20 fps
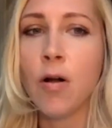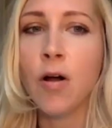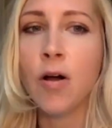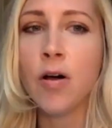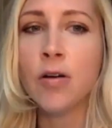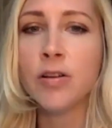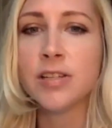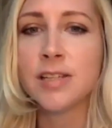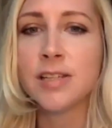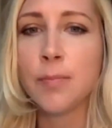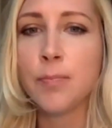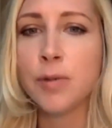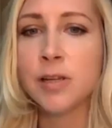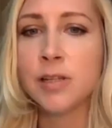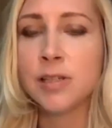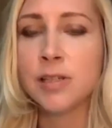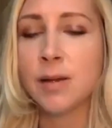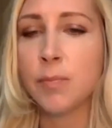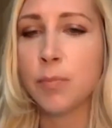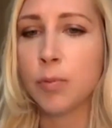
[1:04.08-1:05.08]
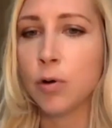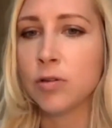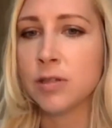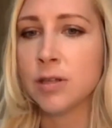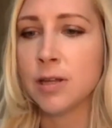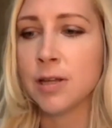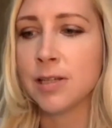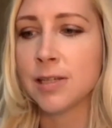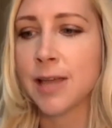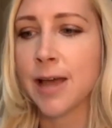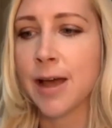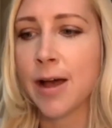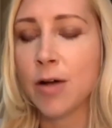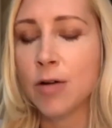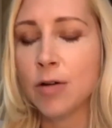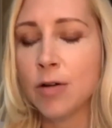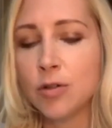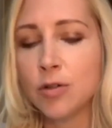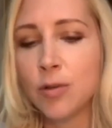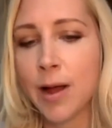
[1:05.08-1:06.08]
all step-by-step process
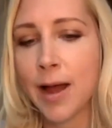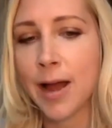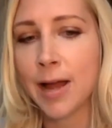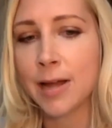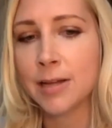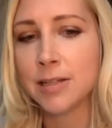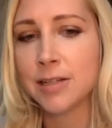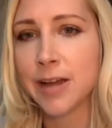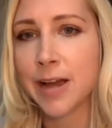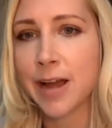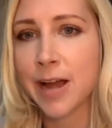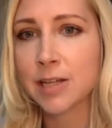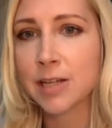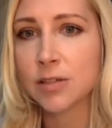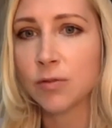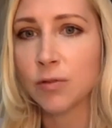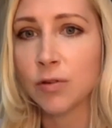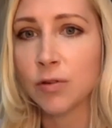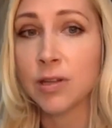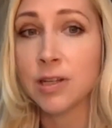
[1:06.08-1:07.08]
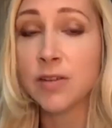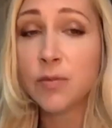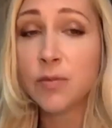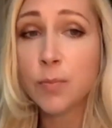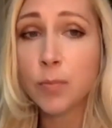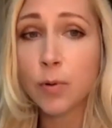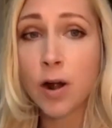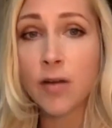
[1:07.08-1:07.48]
how to add tax for the different